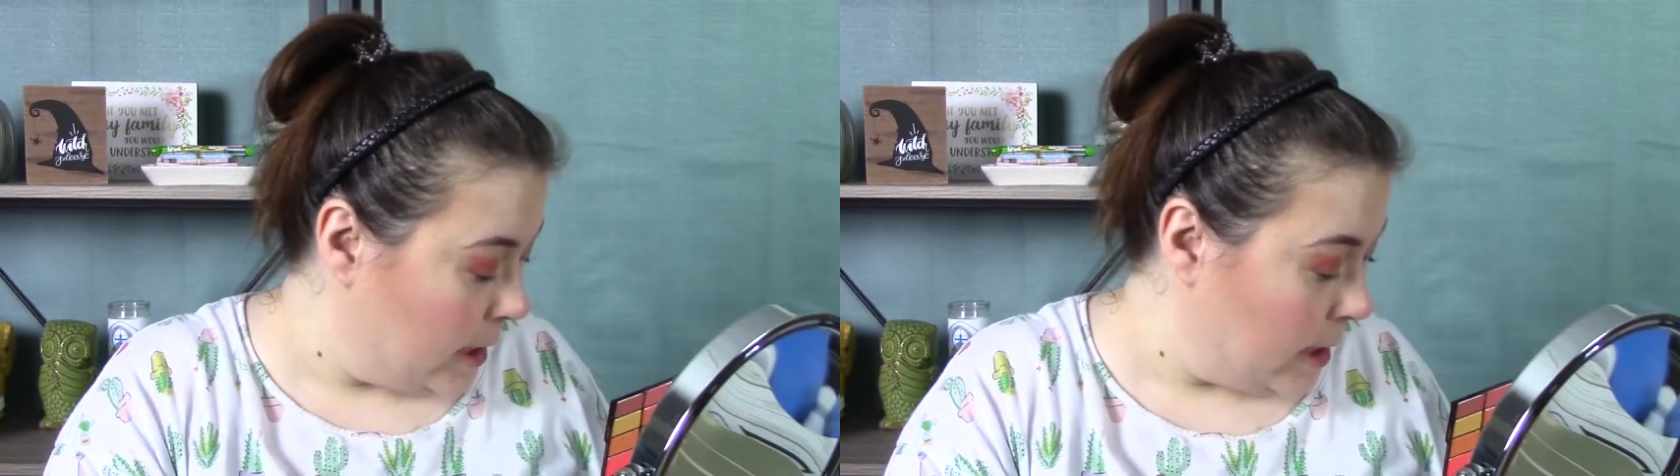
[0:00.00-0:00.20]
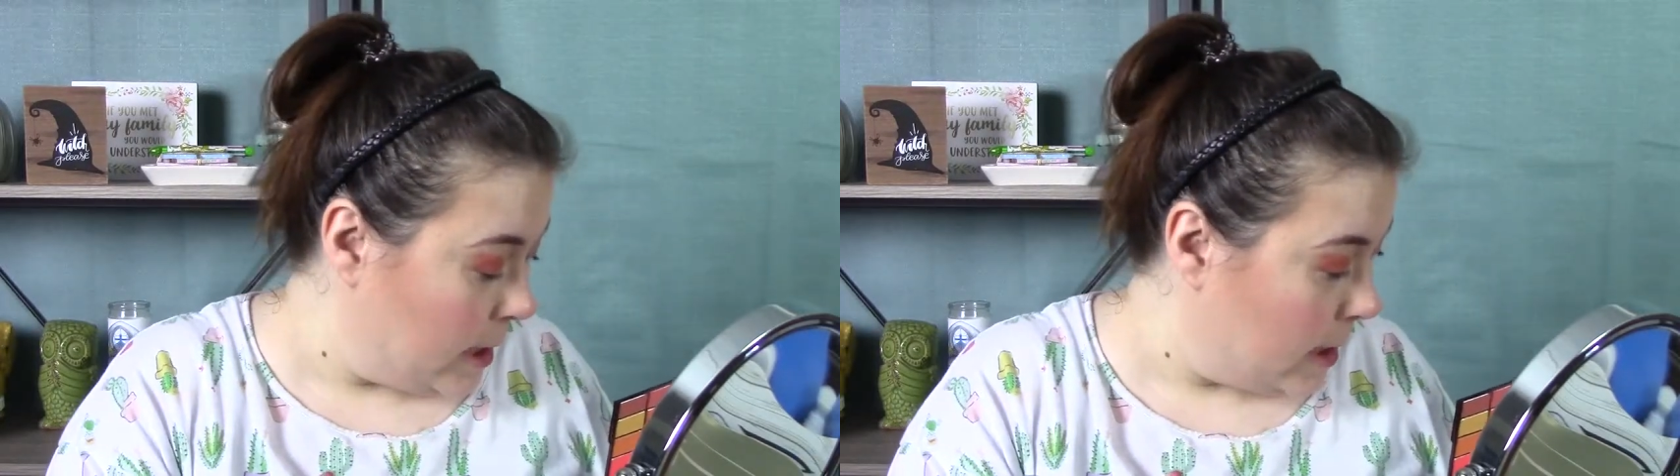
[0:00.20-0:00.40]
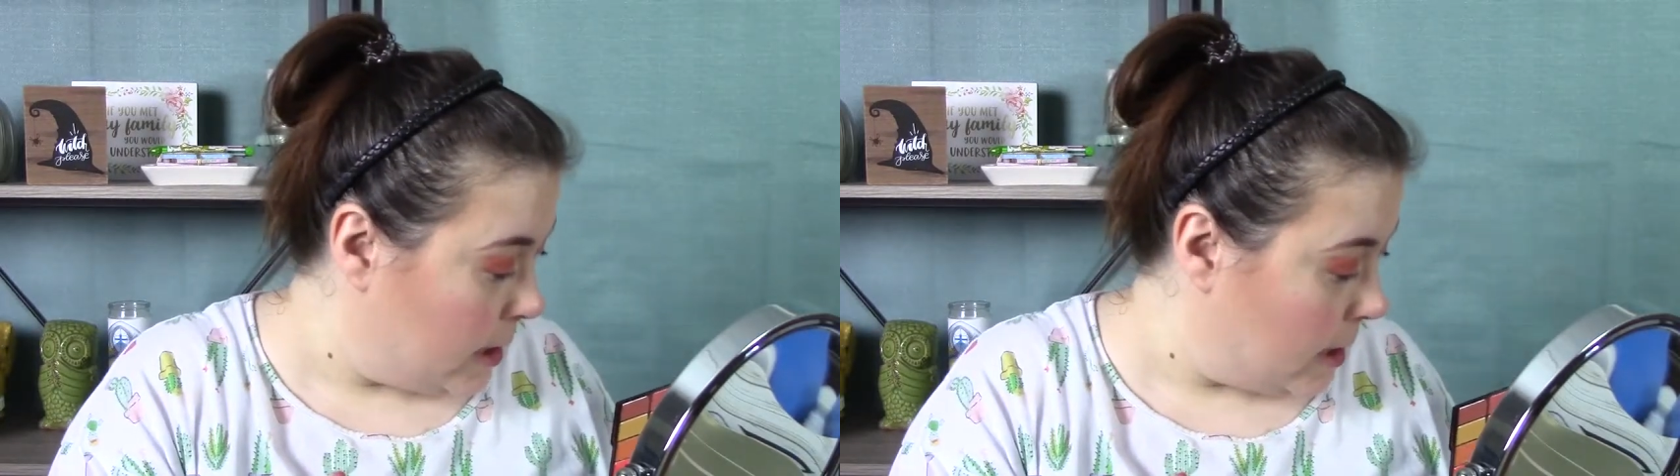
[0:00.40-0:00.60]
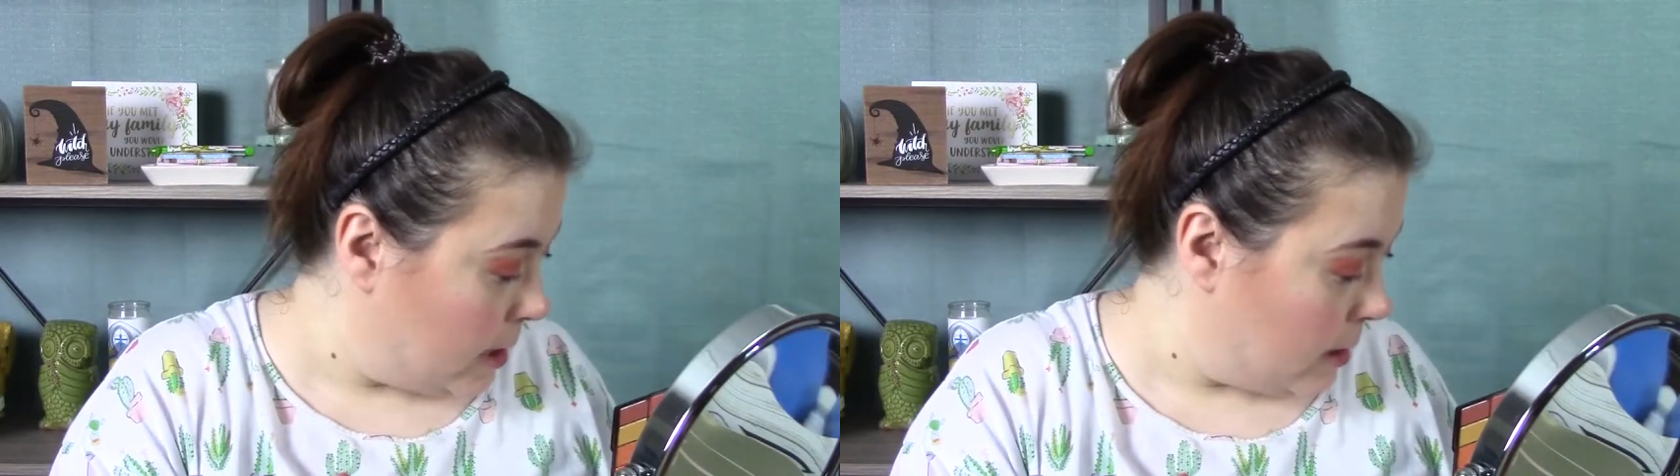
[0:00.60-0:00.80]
then